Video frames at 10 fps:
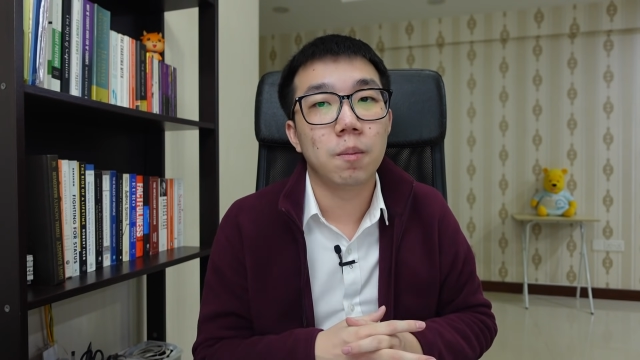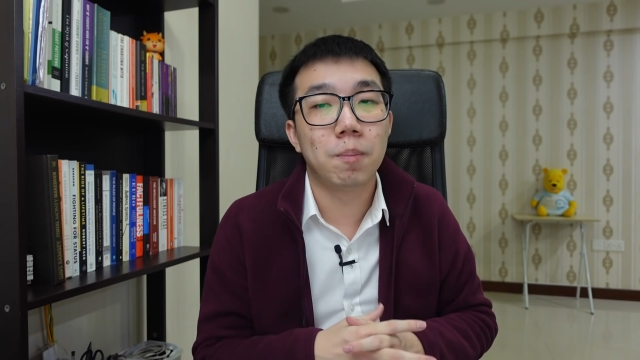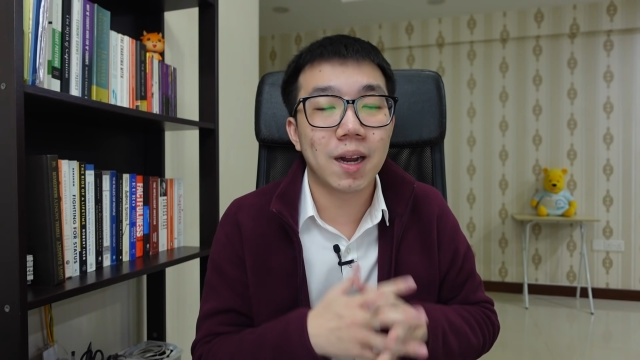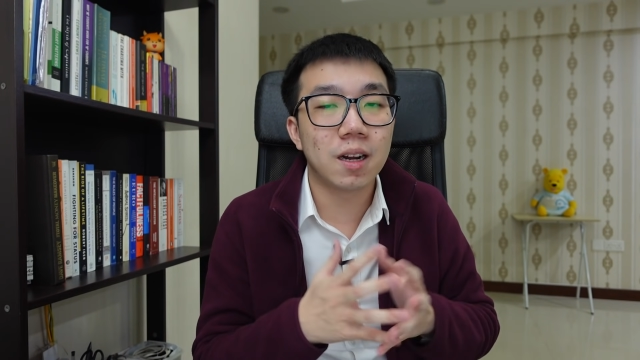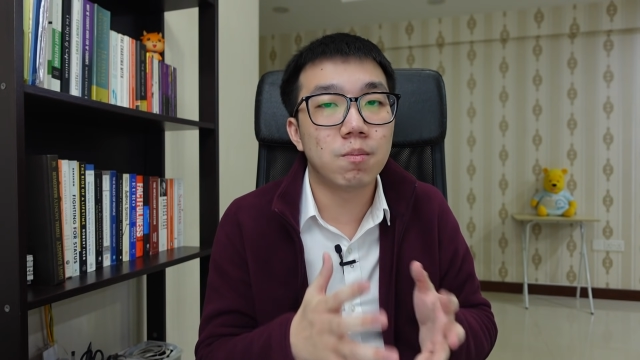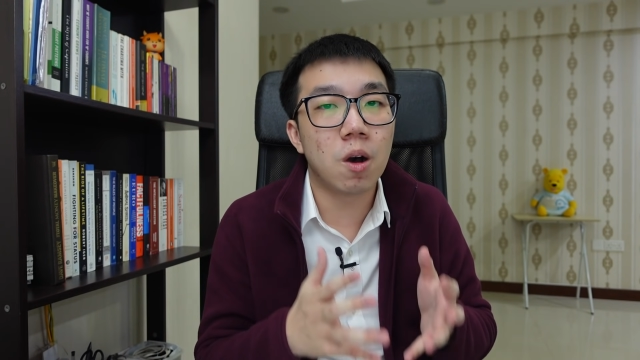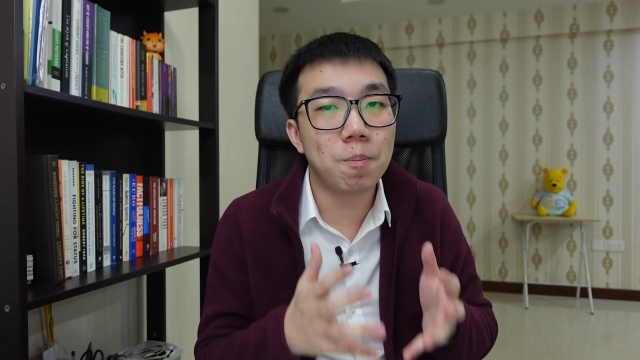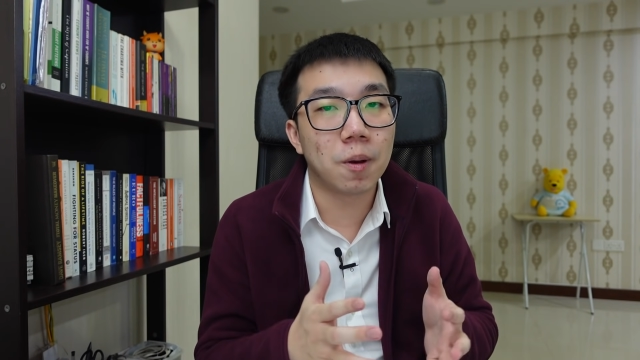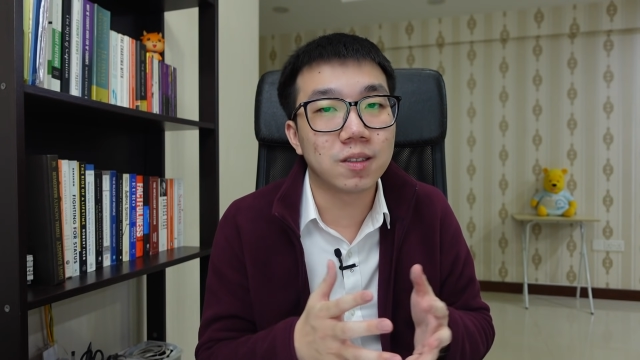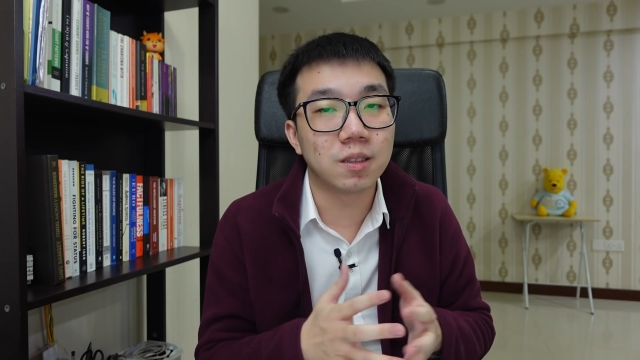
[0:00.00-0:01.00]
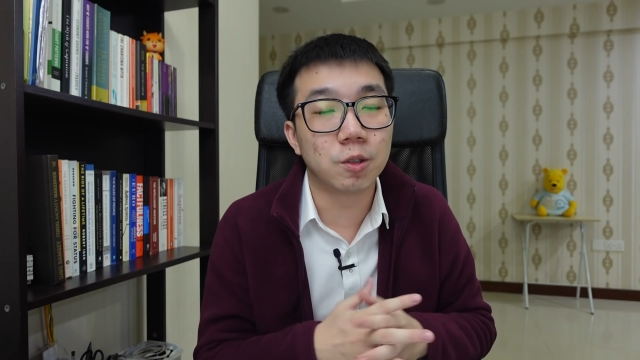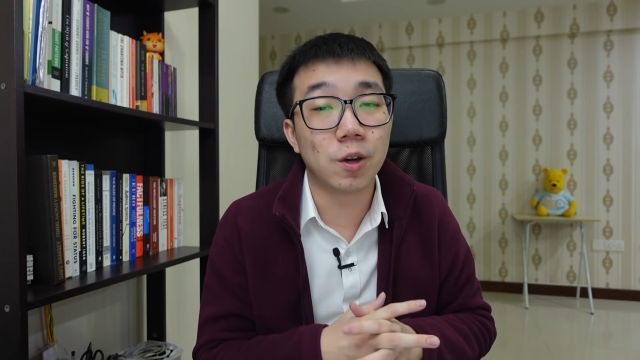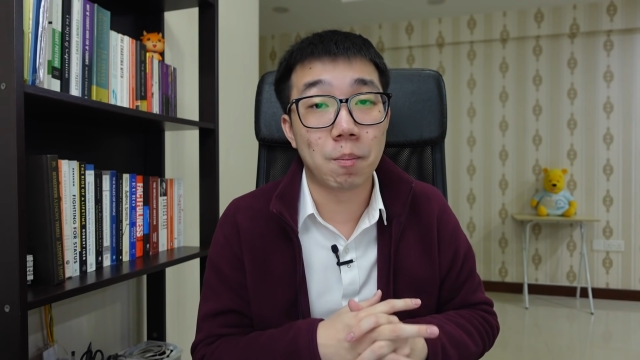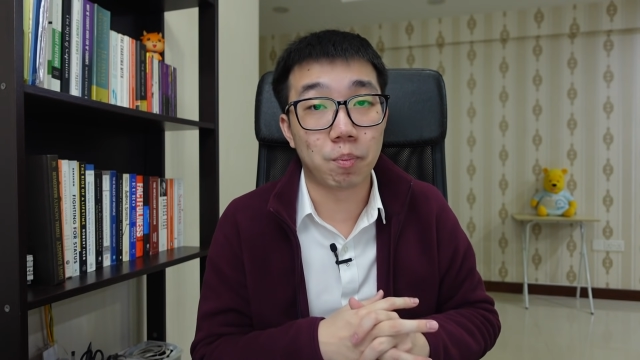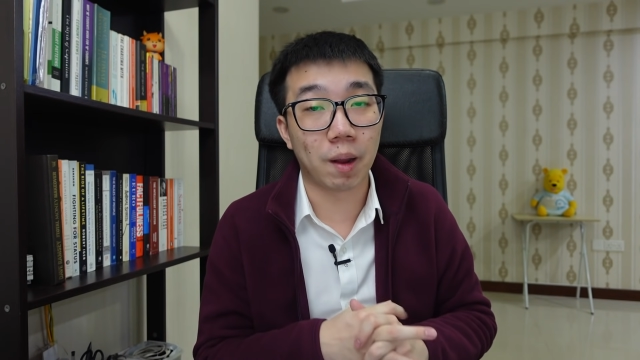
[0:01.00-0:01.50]
But a more plausible
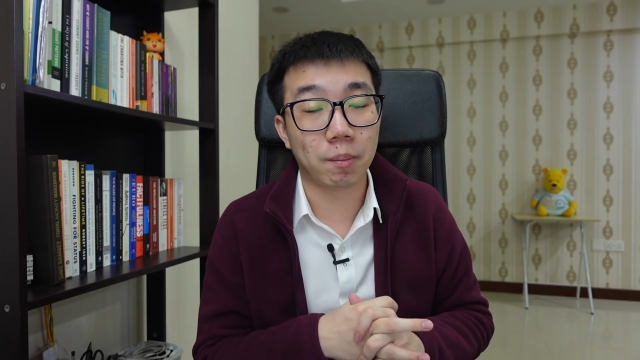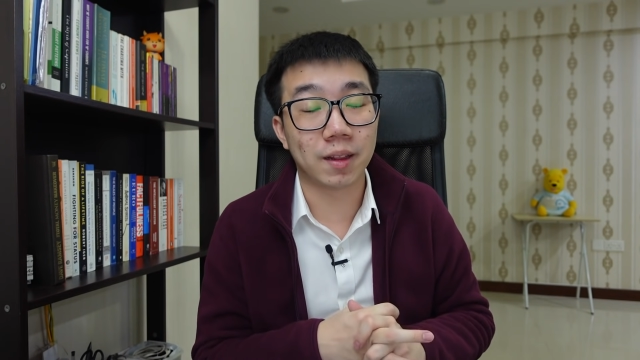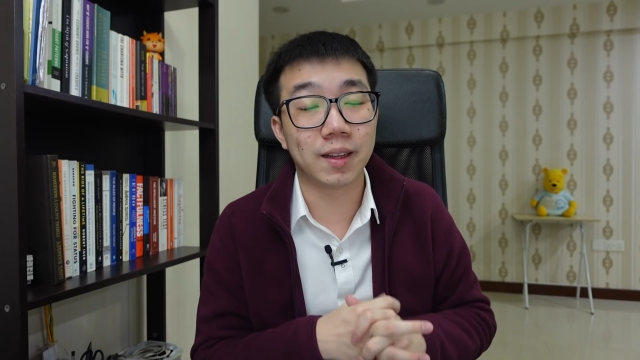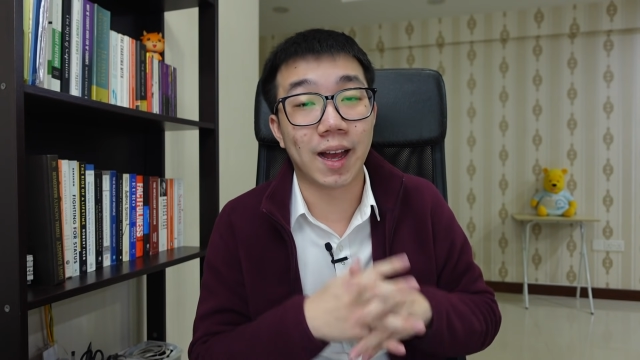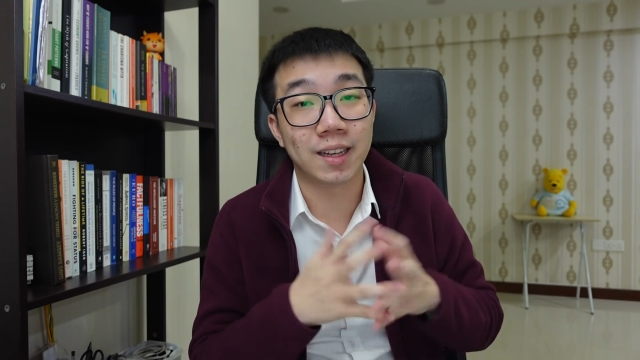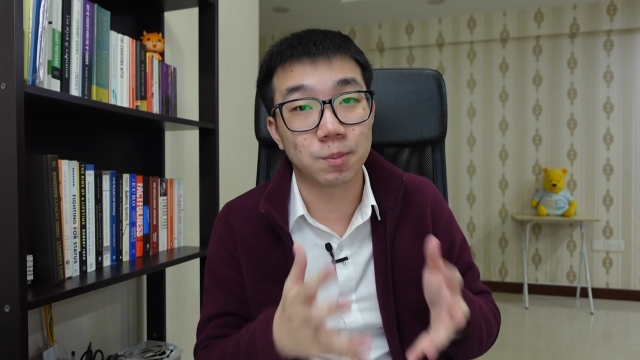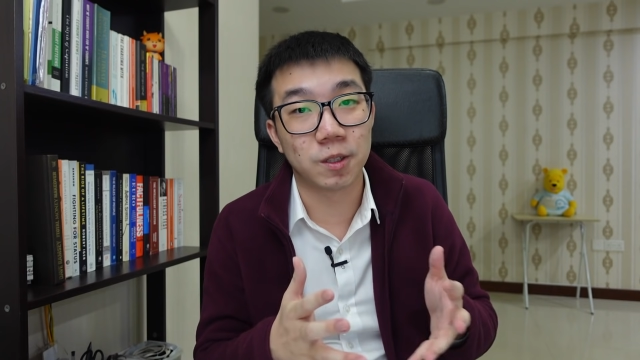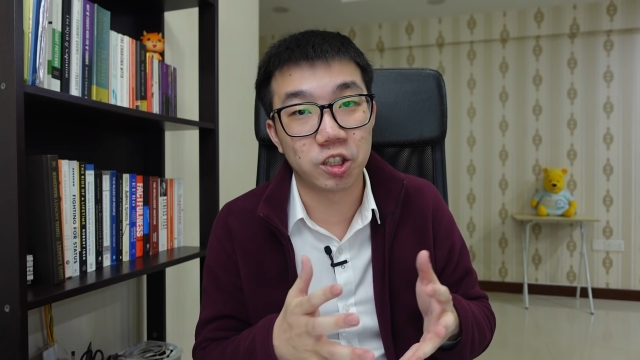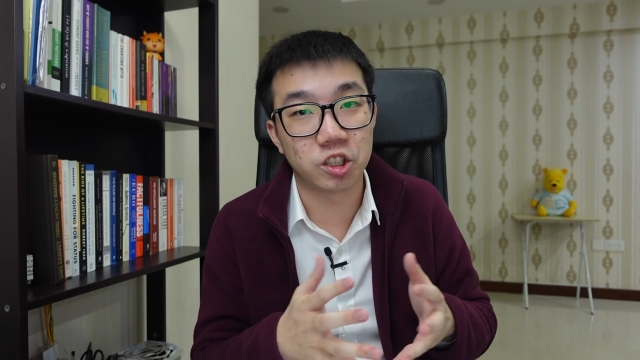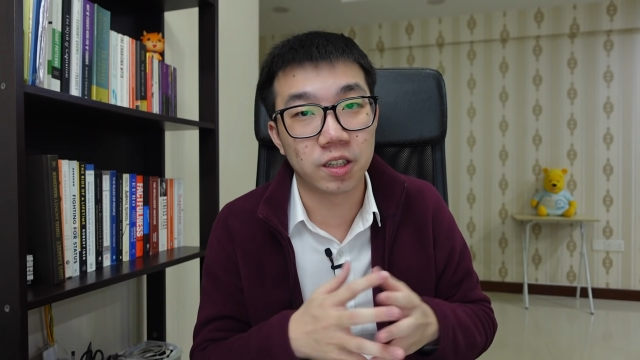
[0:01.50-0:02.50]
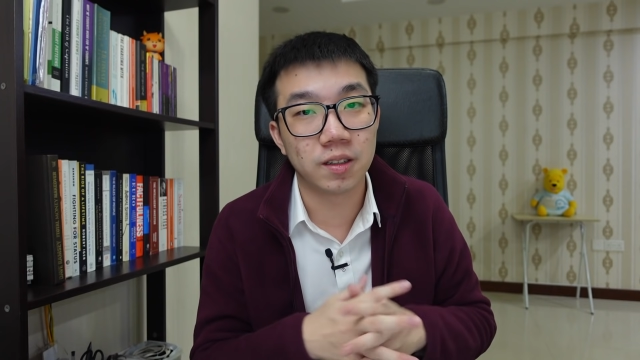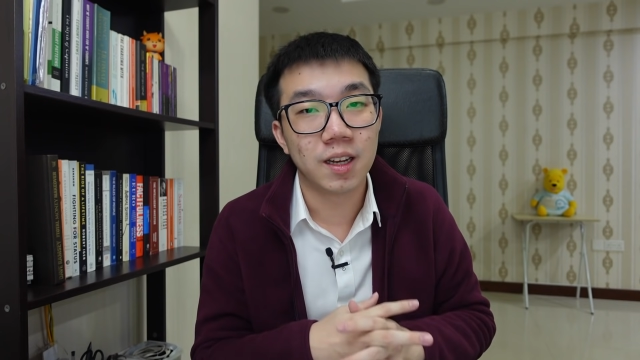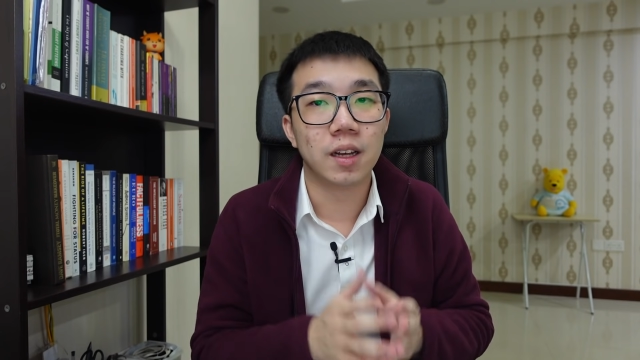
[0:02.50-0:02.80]
and pragmatic explanation